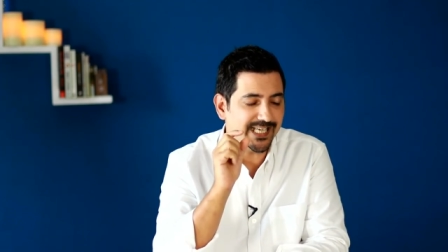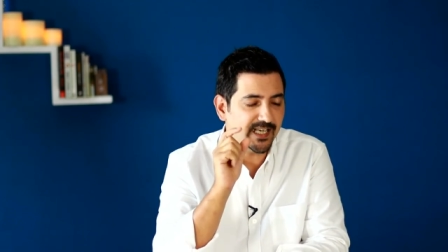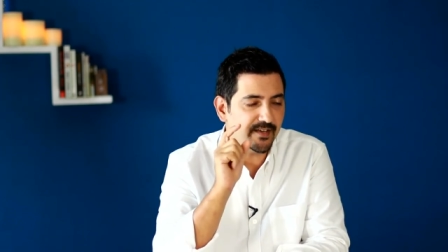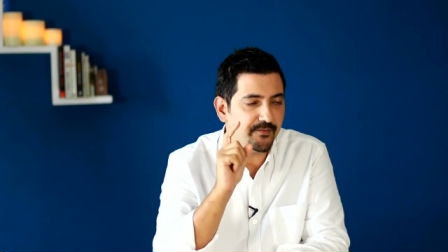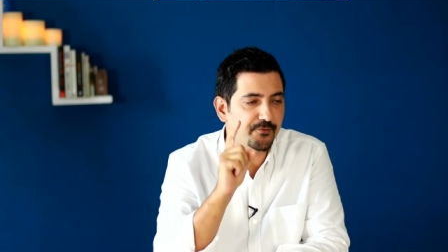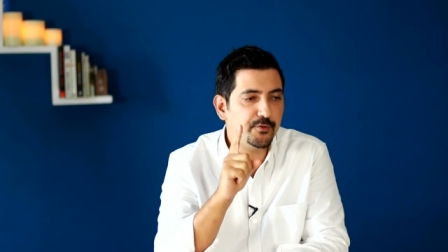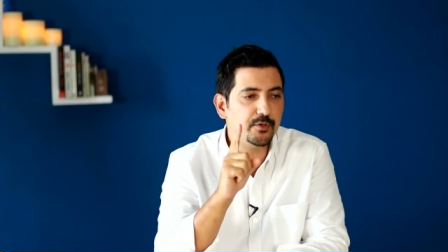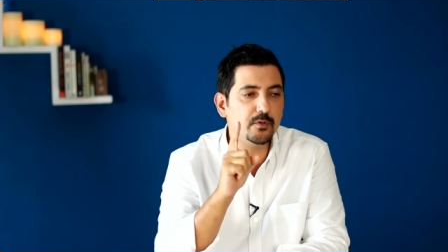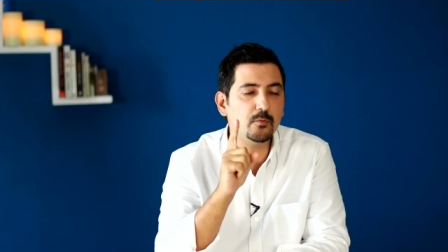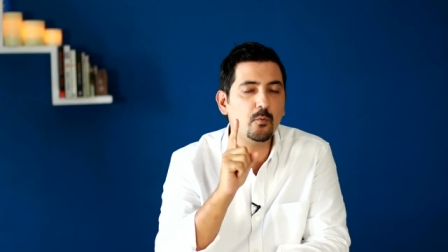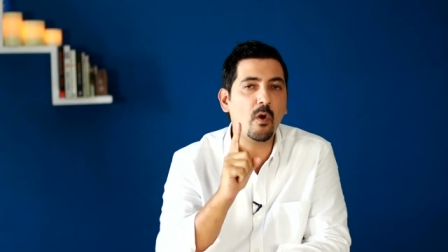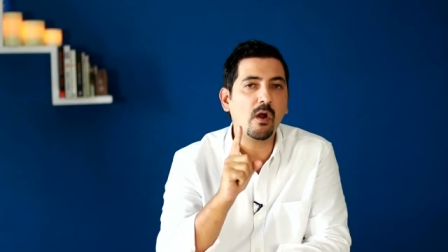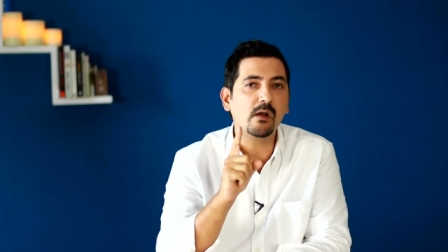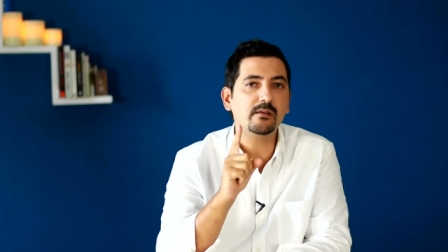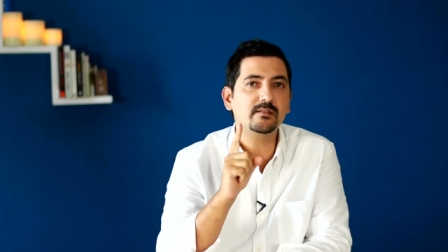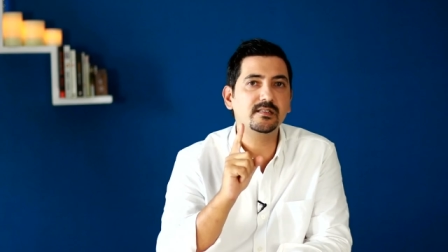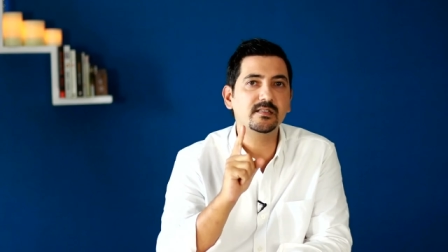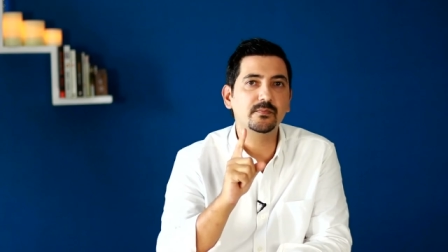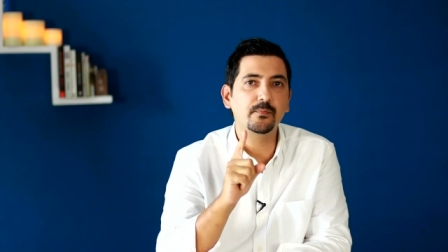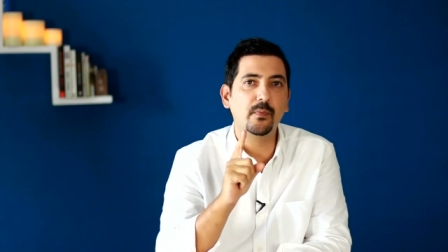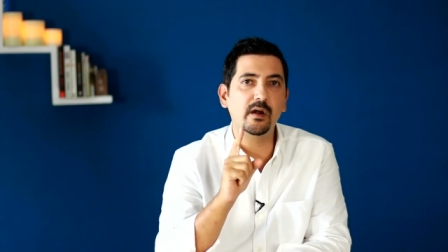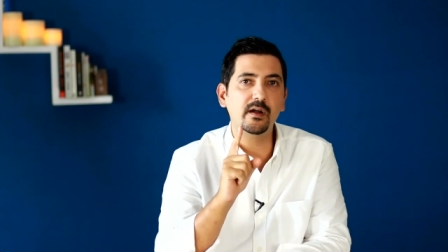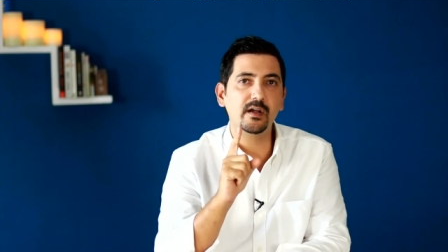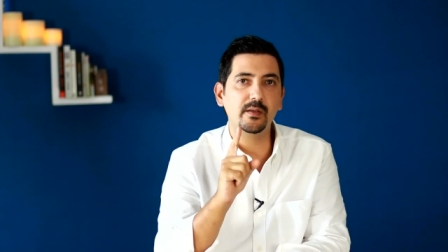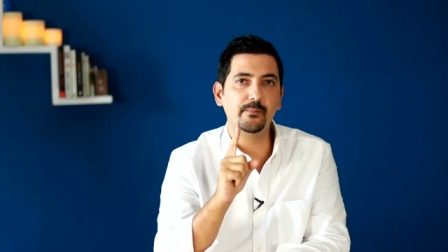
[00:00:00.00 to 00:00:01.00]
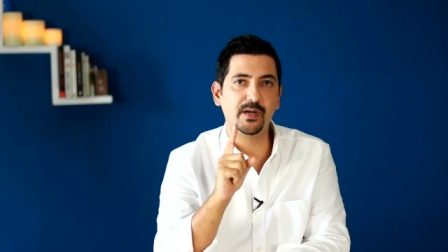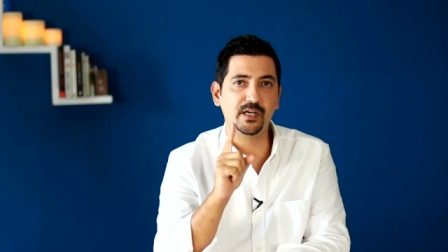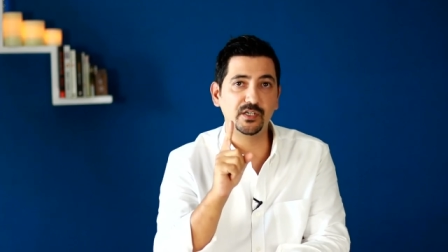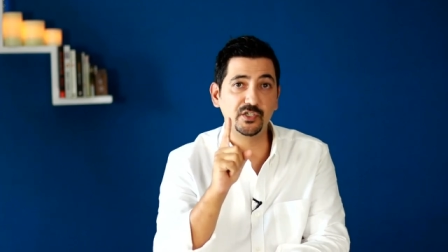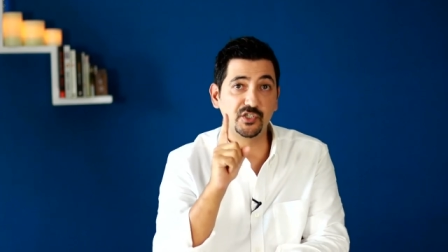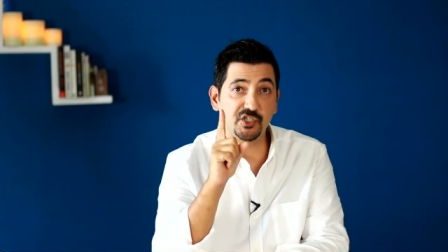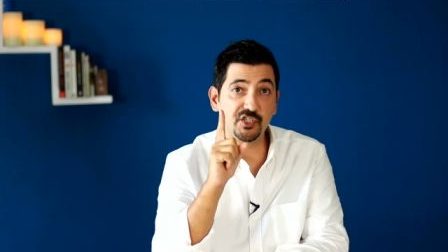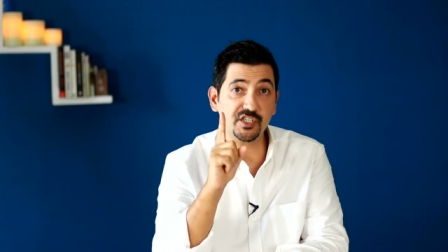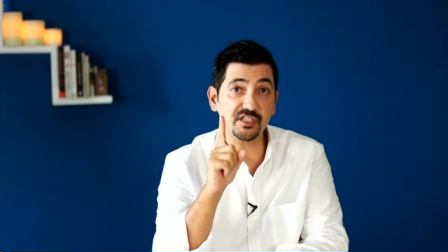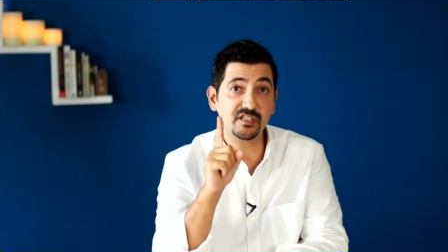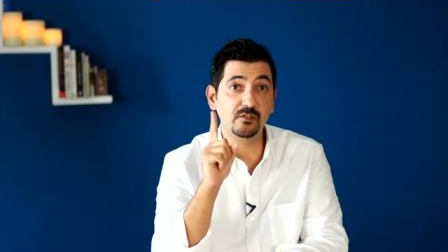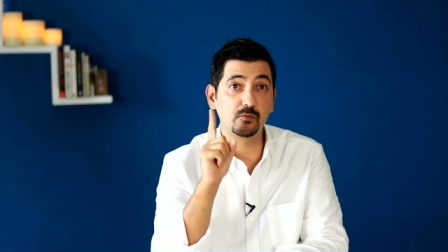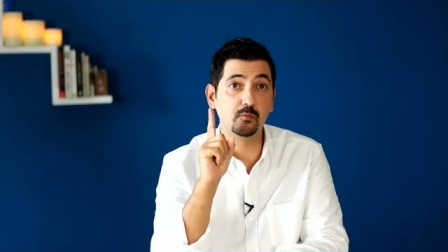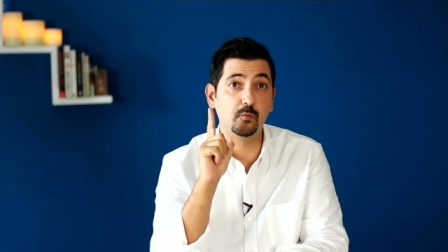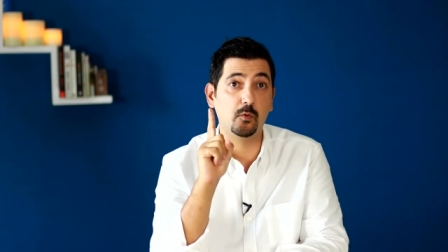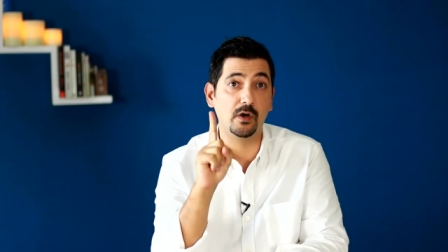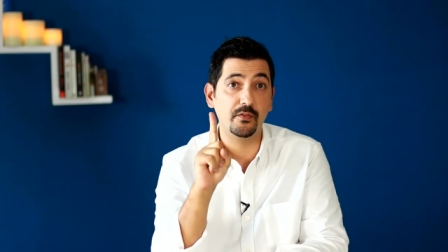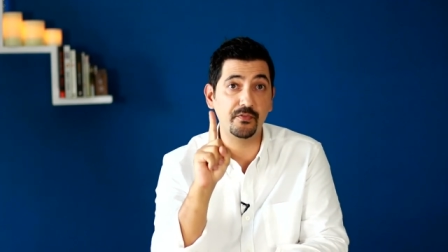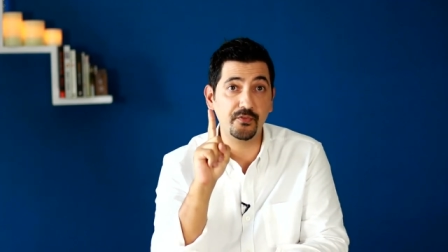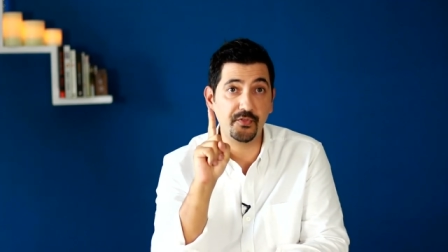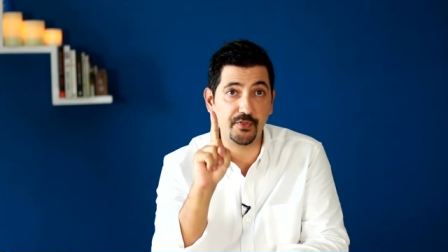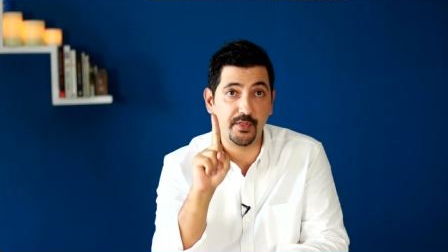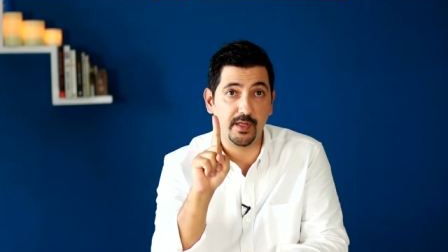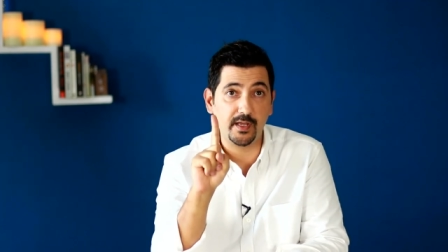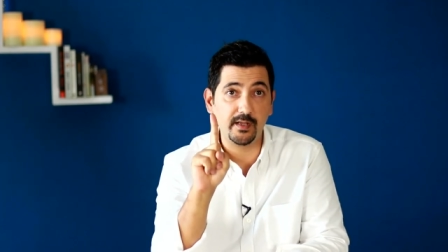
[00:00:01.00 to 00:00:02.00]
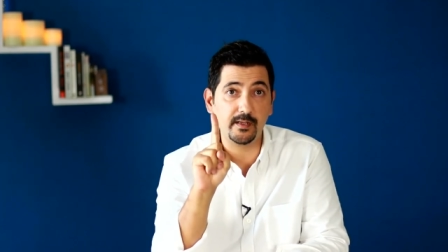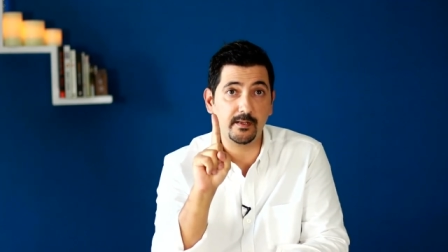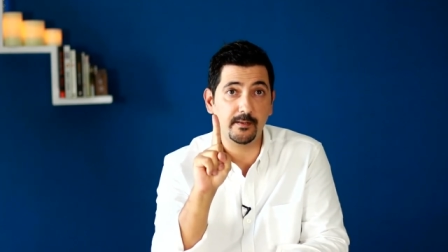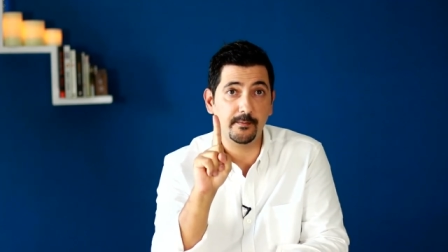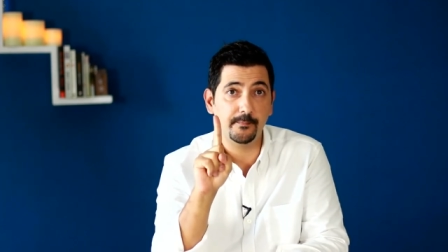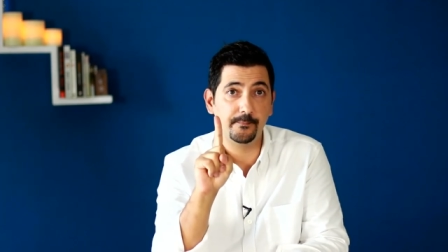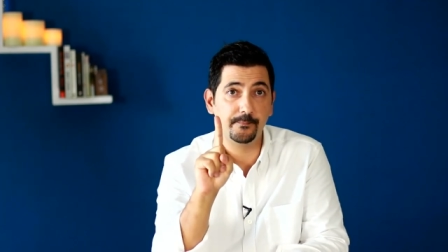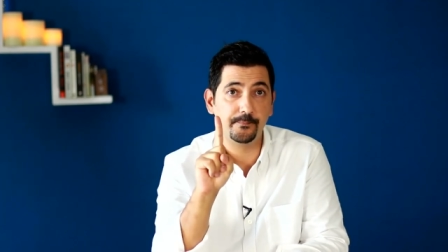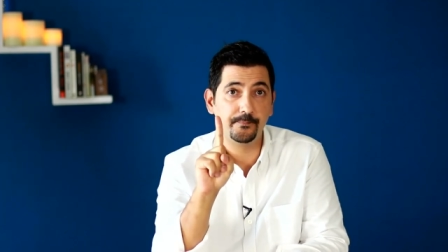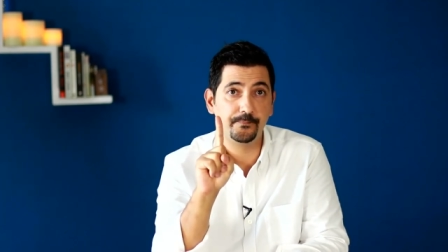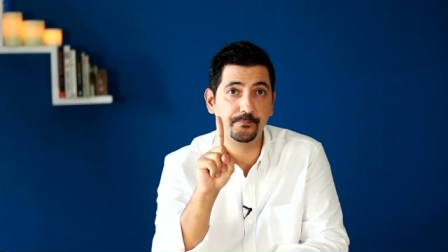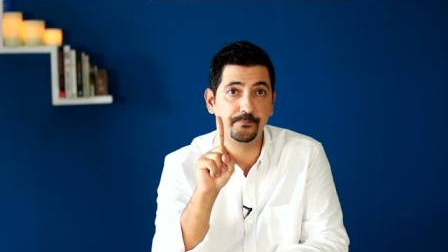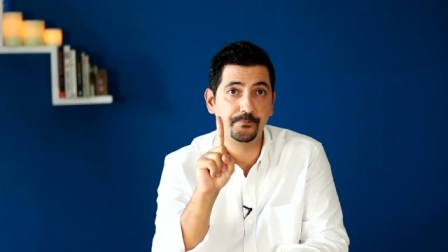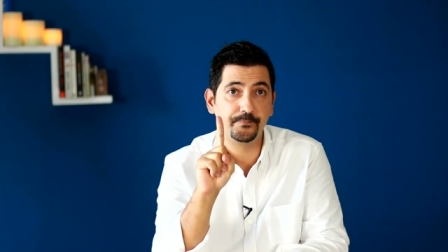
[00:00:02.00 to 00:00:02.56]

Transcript: if you are smart about just one thing,